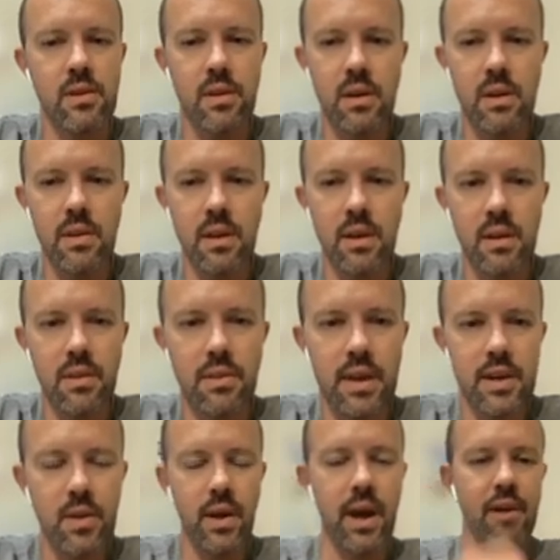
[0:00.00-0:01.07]
and
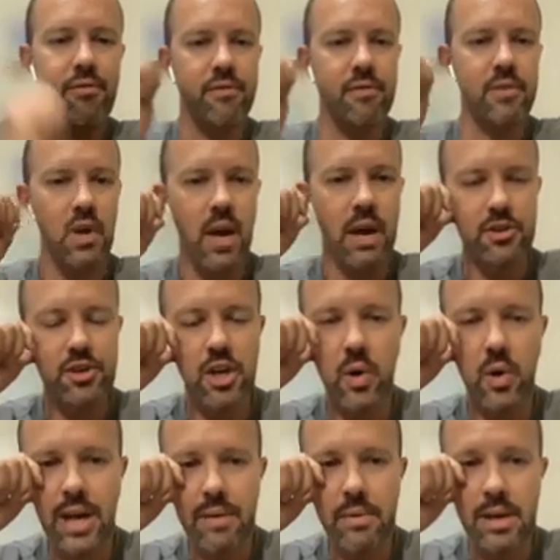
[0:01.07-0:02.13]
then you'll have
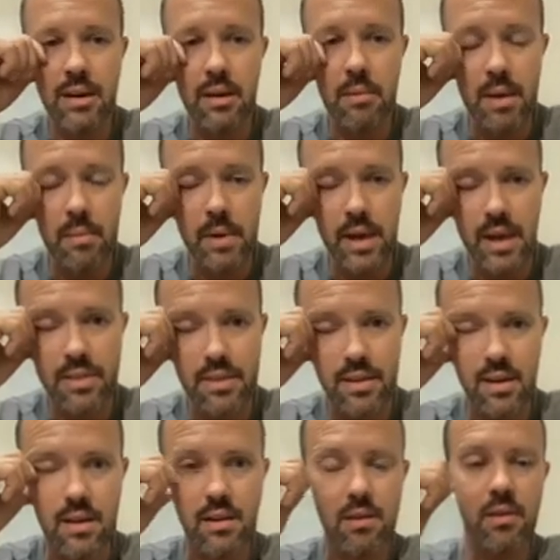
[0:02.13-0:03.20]
Joe come in and maybe hit
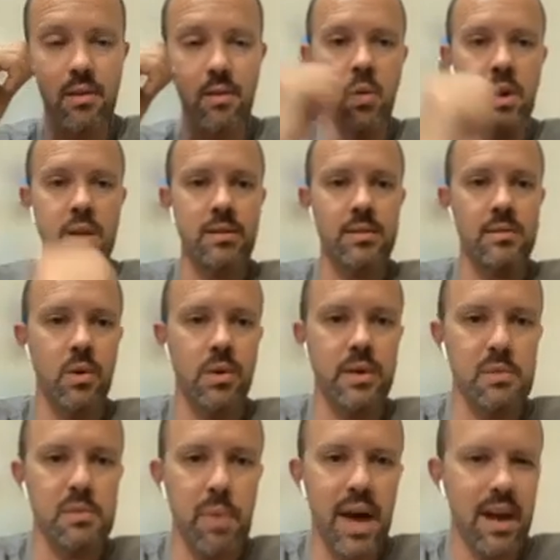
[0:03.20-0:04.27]
the ones where the
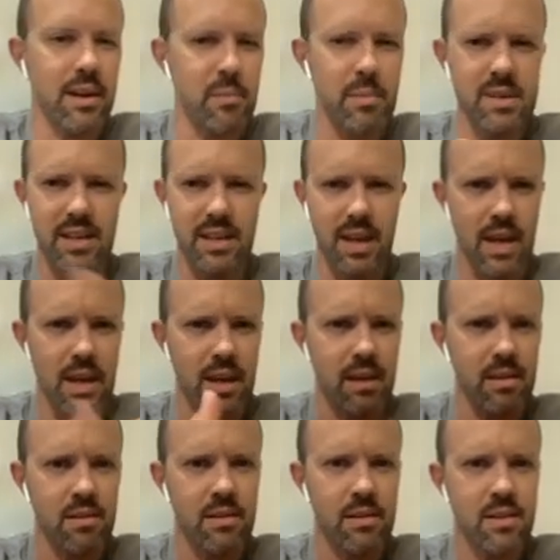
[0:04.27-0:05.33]
sphagnum isn't
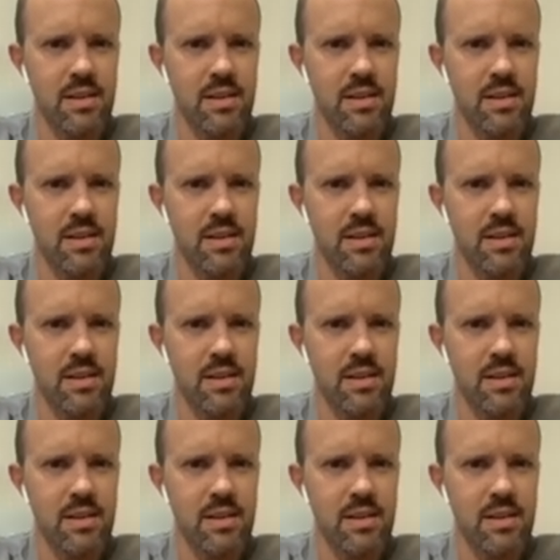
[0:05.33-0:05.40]
getting